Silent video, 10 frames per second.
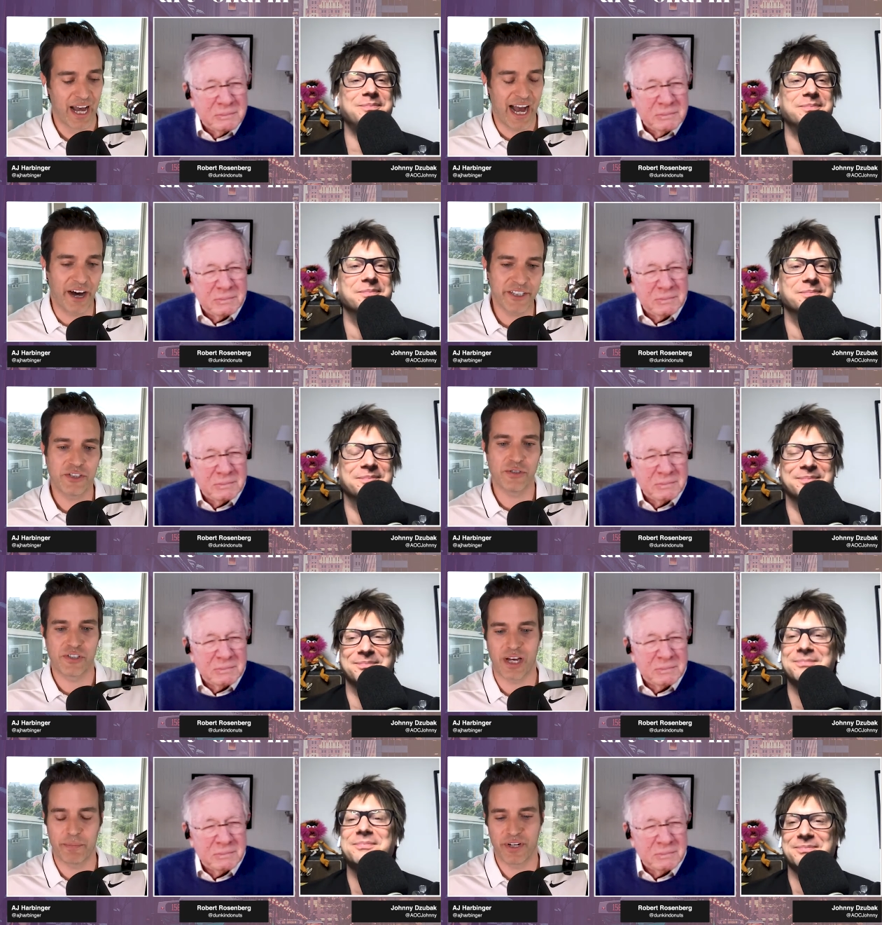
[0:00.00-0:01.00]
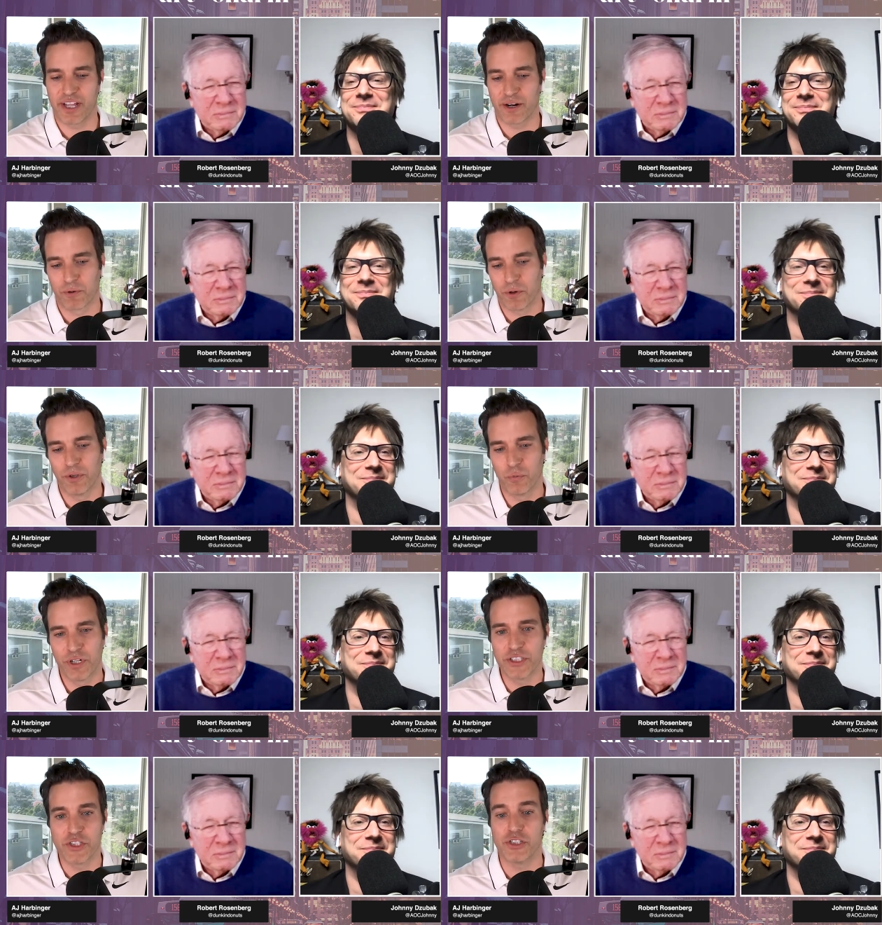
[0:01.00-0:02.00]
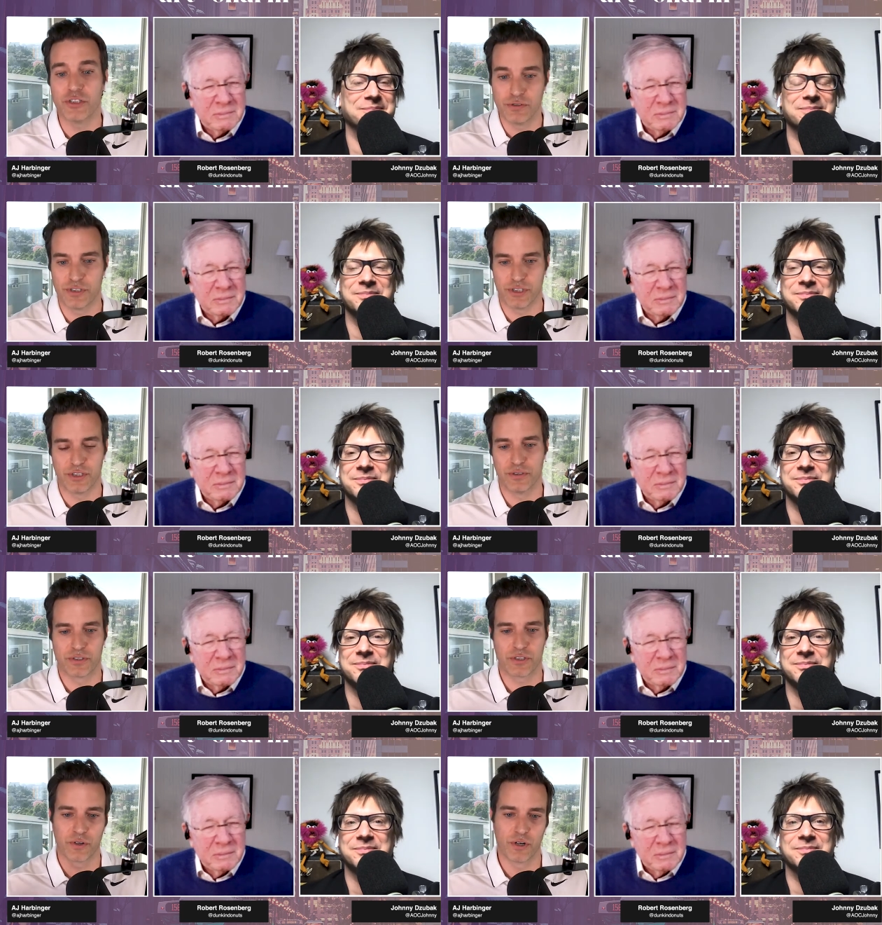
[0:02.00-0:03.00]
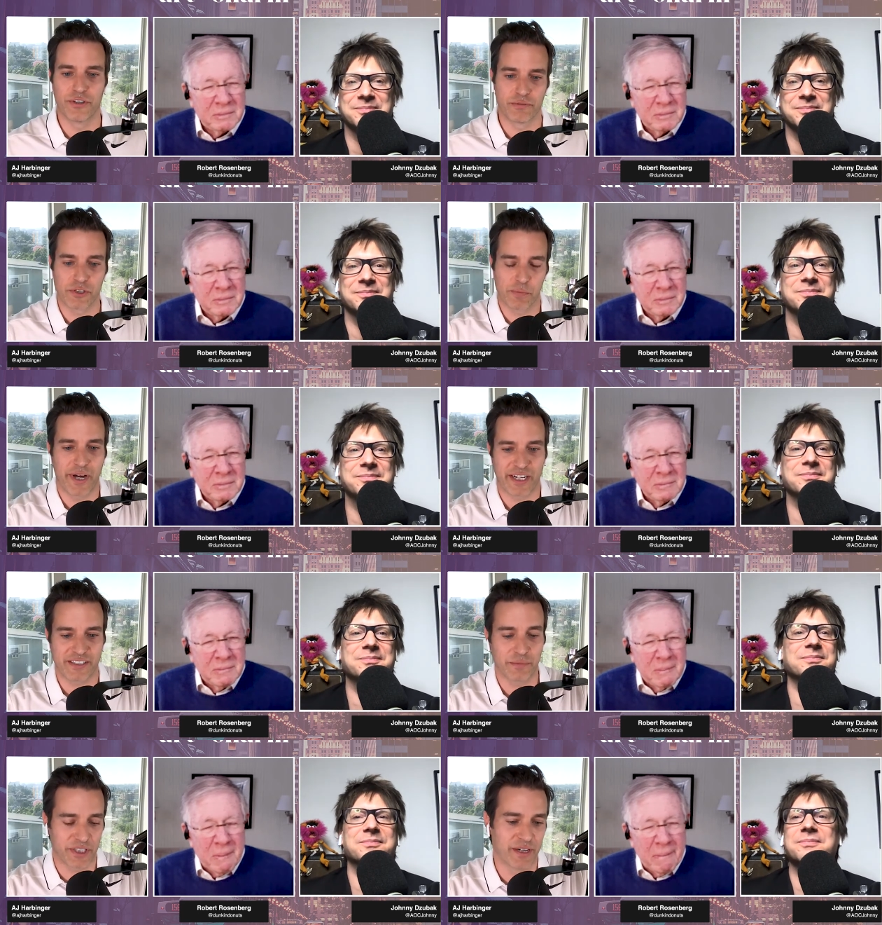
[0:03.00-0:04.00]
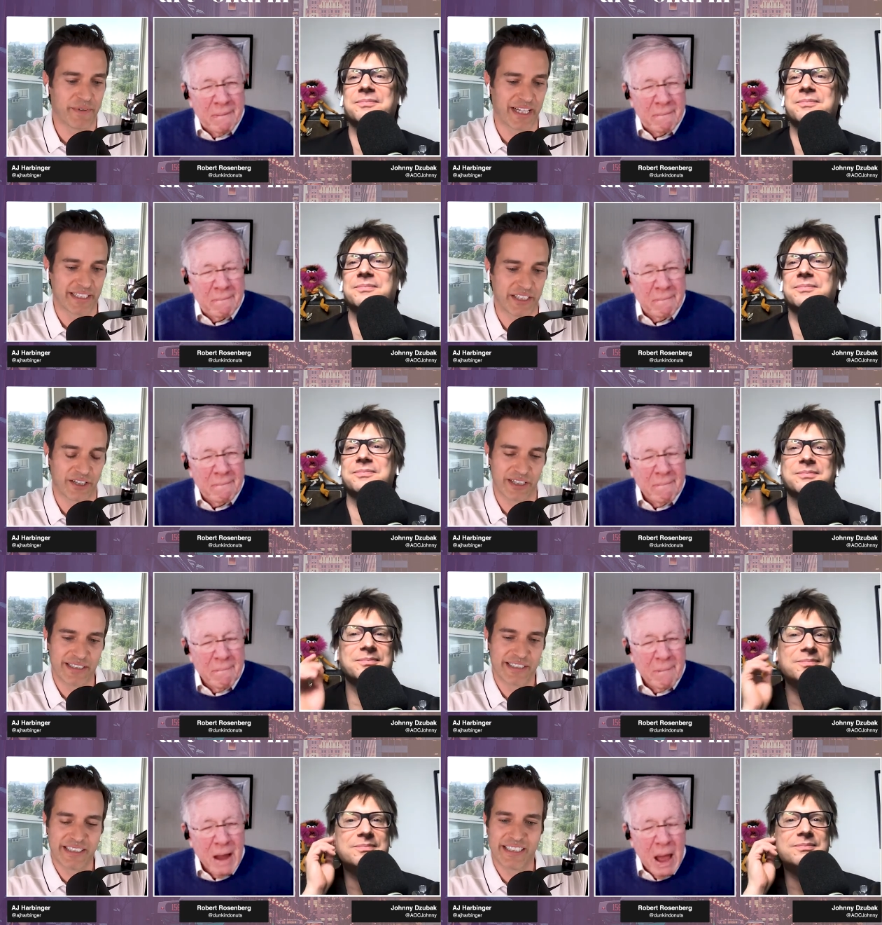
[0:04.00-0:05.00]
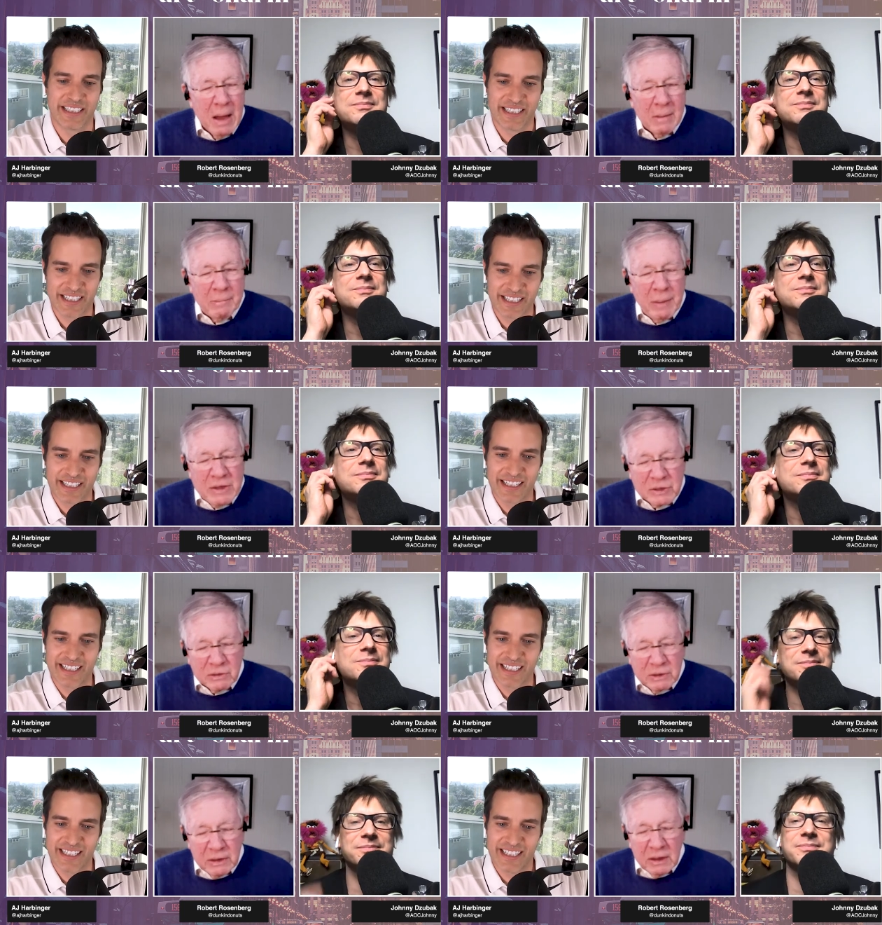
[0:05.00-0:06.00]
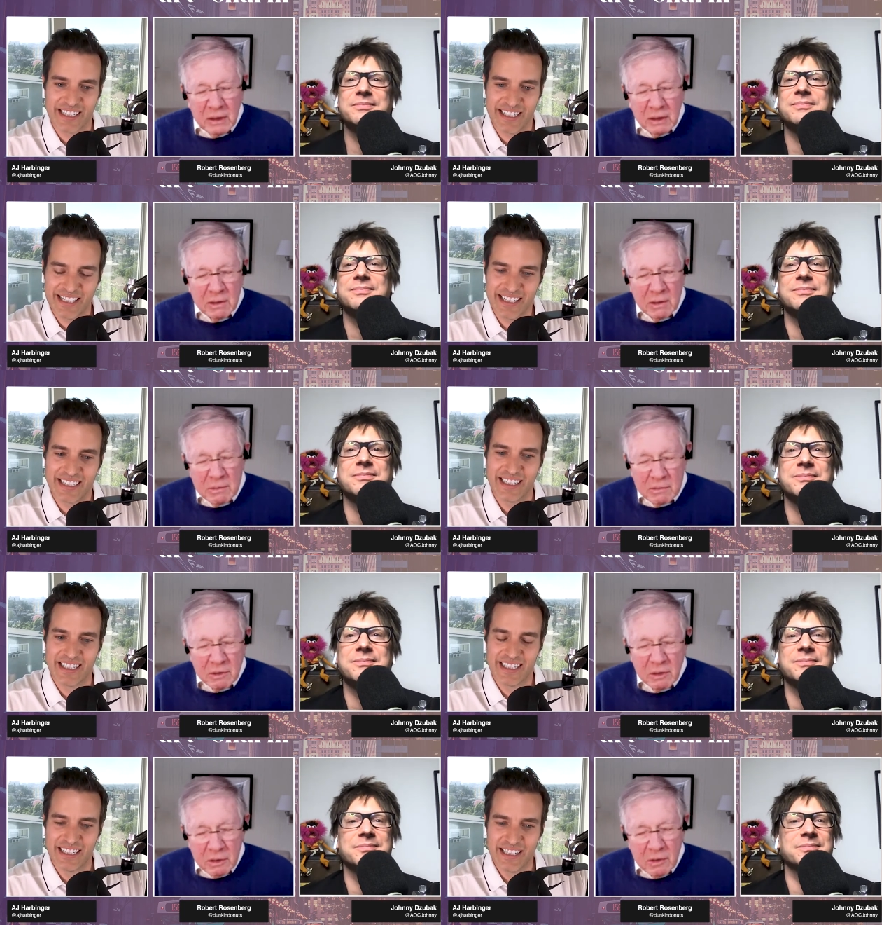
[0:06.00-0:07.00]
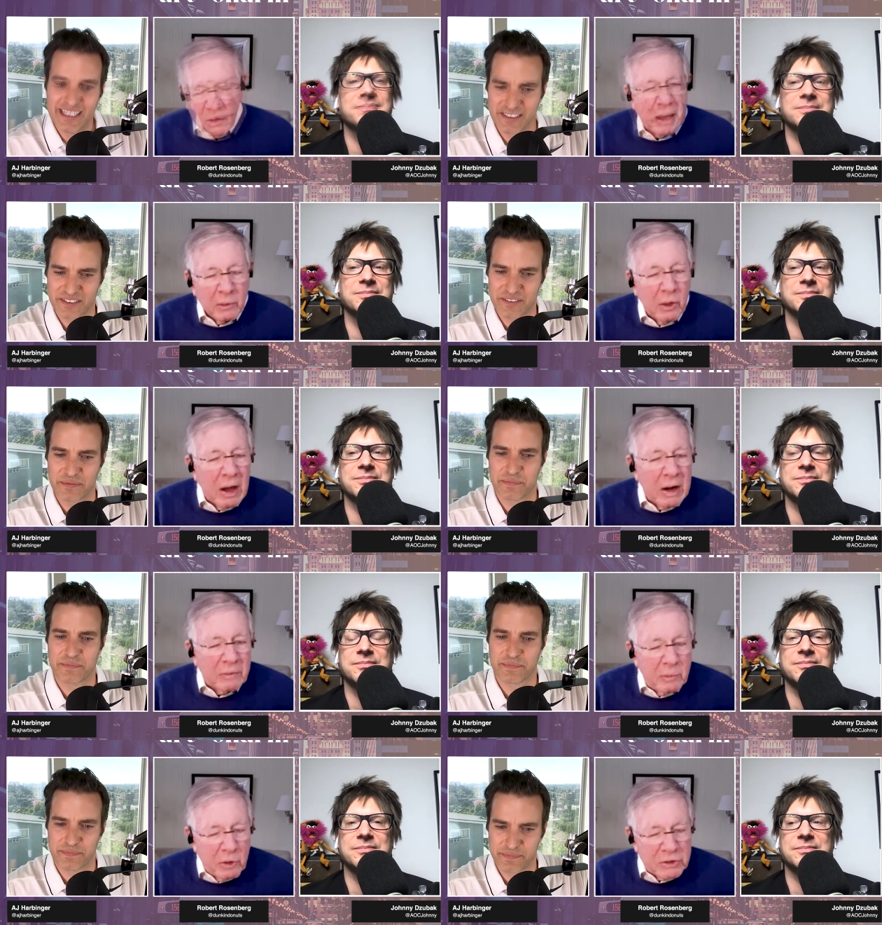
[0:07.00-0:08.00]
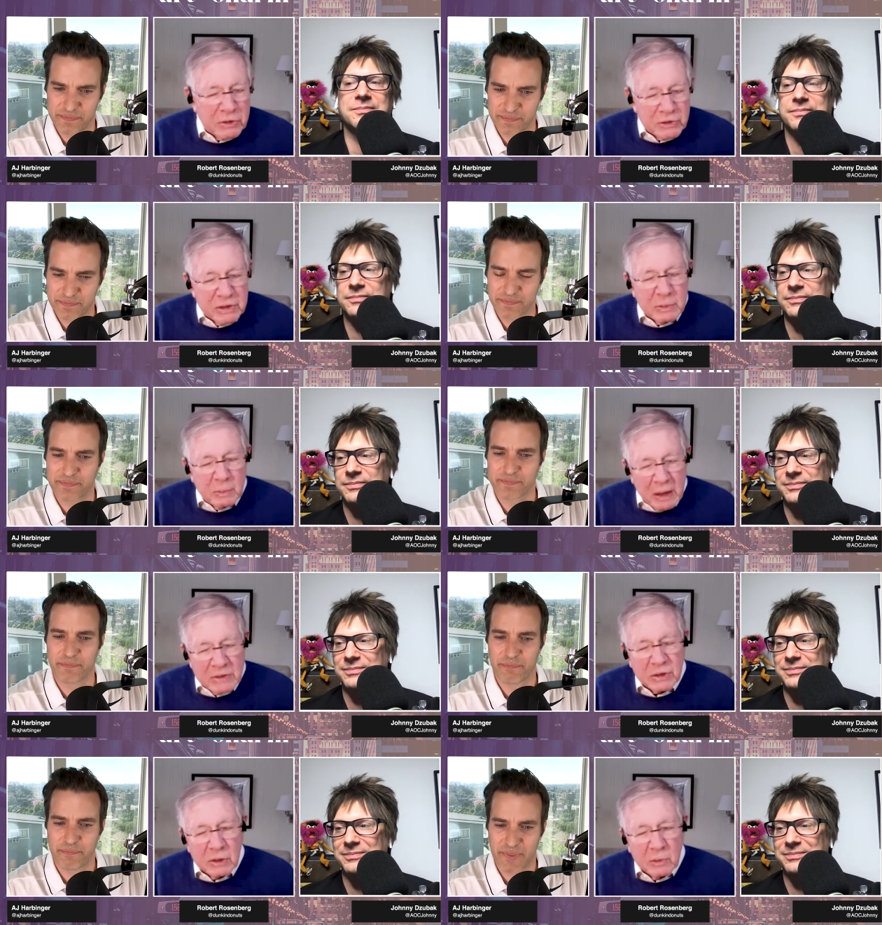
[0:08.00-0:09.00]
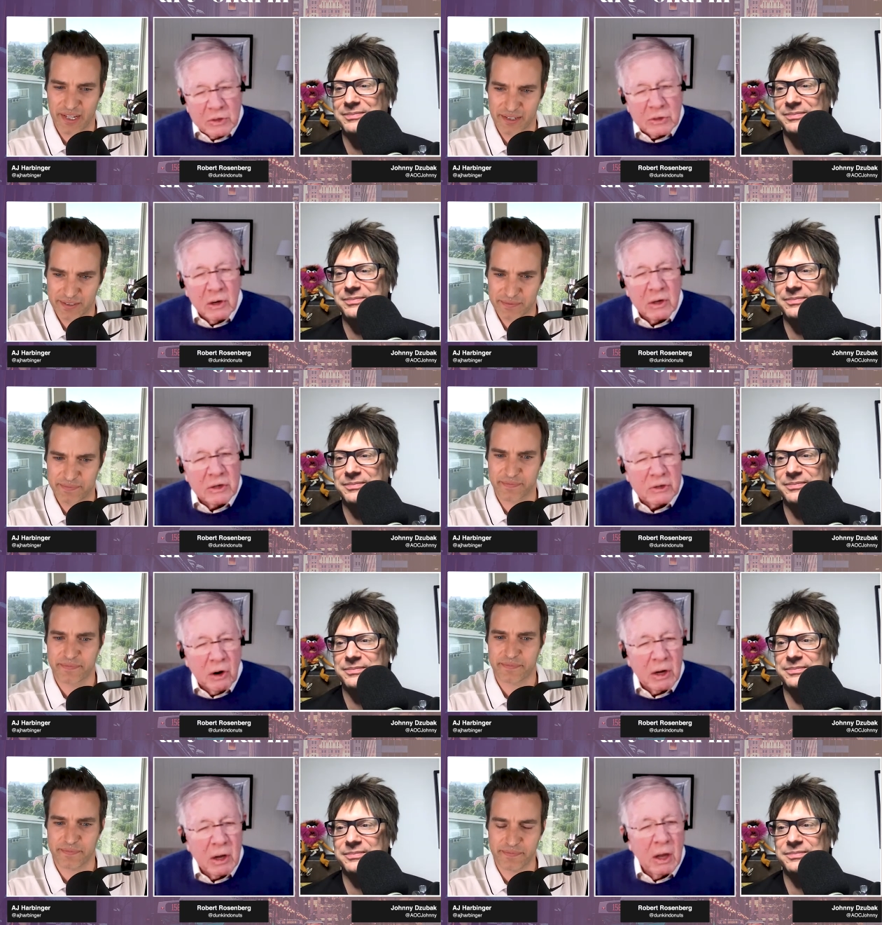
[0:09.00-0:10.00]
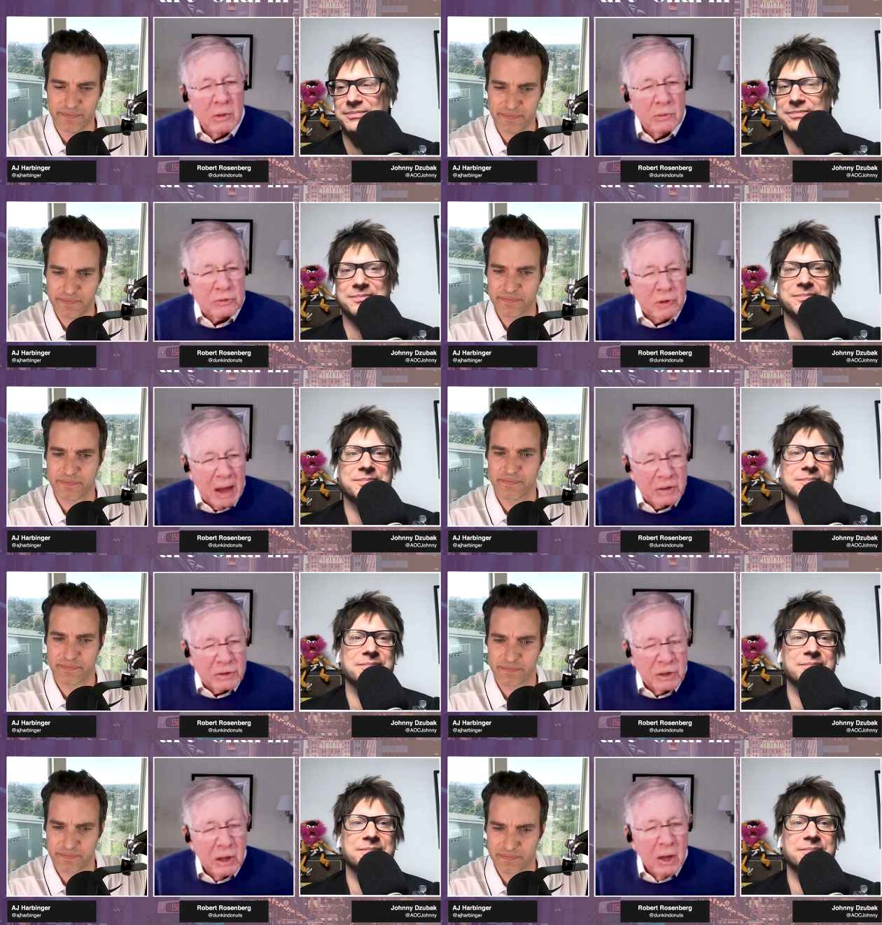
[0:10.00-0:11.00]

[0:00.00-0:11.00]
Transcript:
Speaker 1: how did you step into that role and what did you do to earn the respect to become that leader?
Speaker 2: Basically, uh, there were a lot of emergencies, but basically, we started to chart a new strategy.